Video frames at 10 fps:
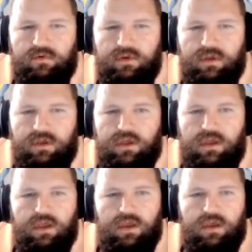
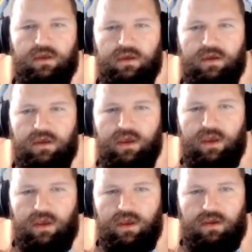
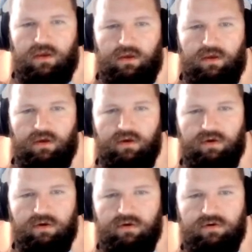
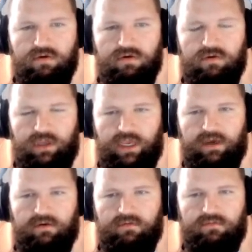
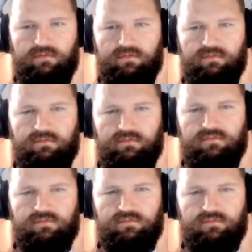
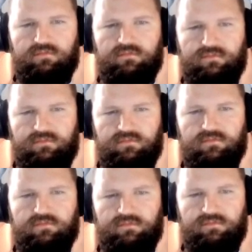
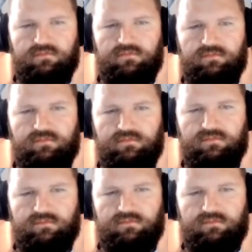
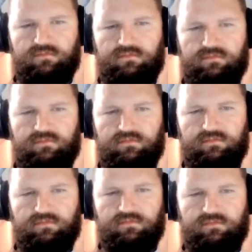
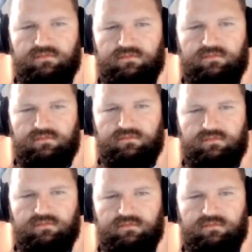(silent)